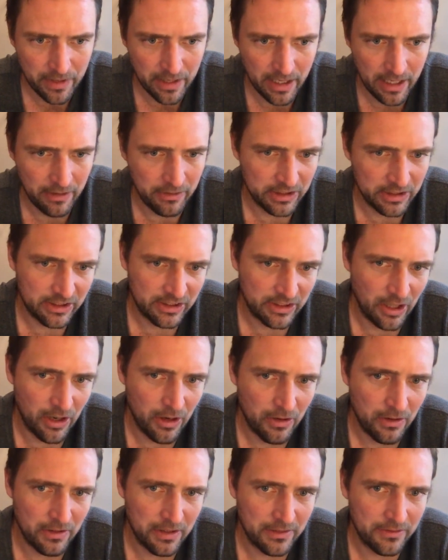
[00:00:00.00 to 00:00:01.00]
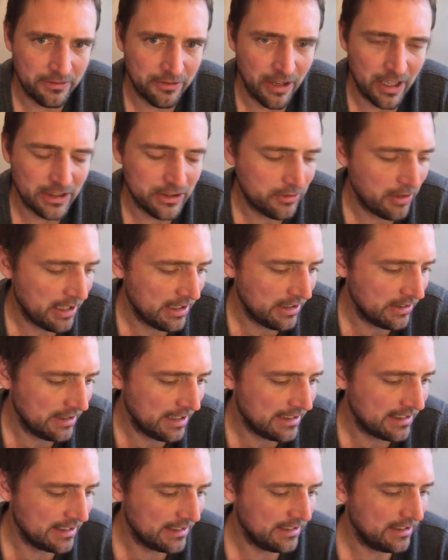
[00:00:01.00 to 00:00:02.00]
it was so frustrating to
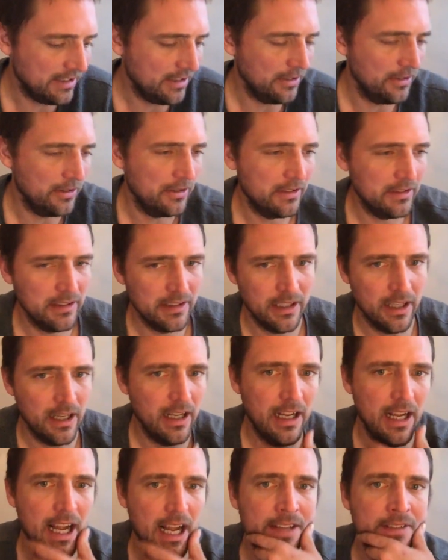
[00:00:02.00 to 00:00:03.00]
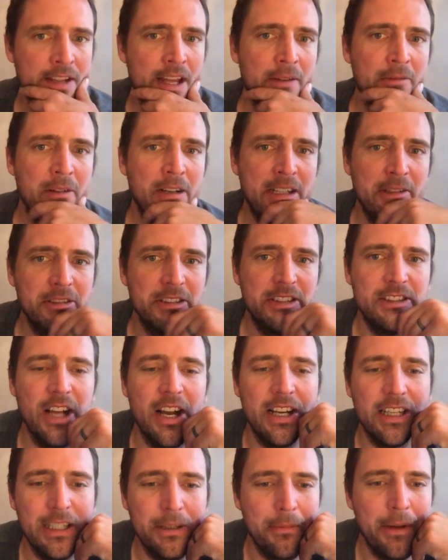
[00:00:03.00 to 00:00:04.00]
listen to. And then when he was
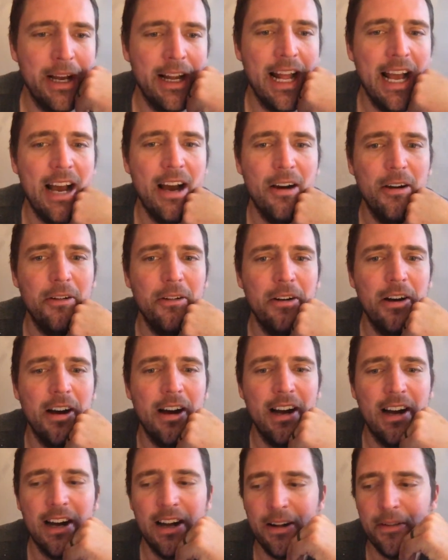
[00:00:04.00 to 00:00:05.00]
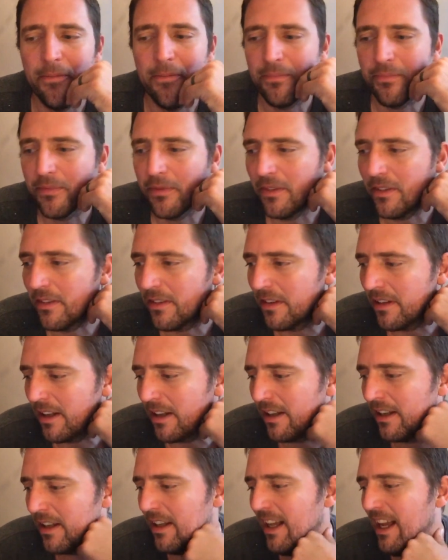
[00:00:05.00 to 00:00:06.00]
talking about how um,
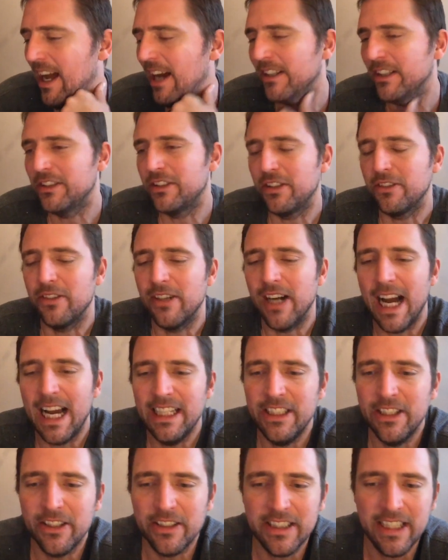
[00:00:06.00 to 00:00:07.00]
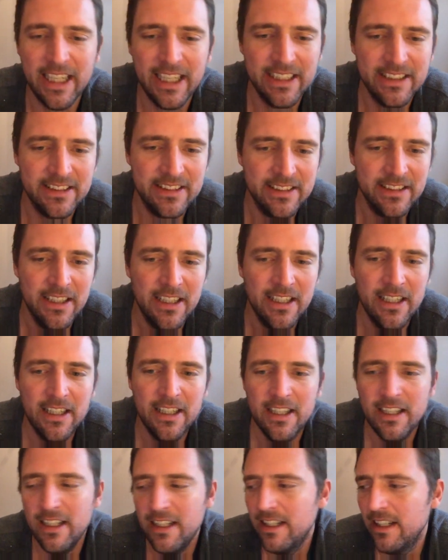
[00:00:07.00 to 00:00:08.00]
how you should lie to your kids
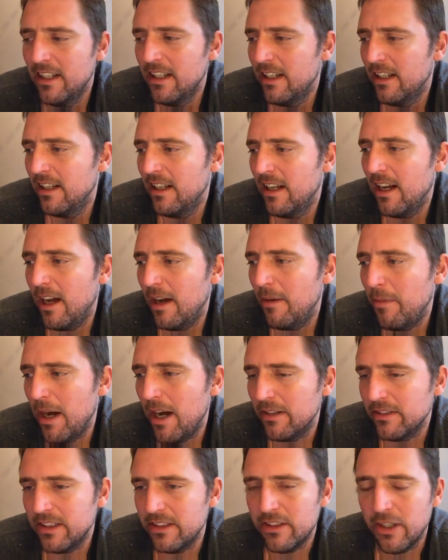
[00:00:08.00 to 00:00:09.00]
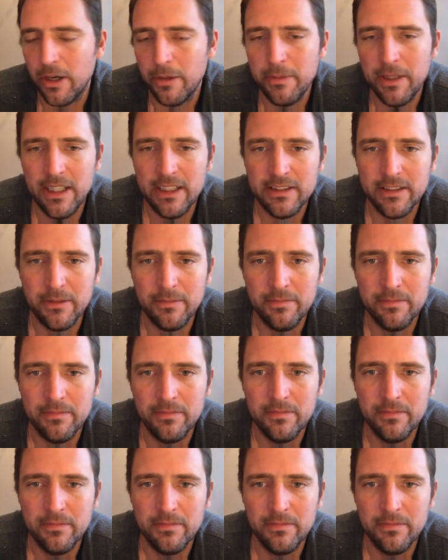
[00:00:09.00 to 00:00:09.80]
about determinism,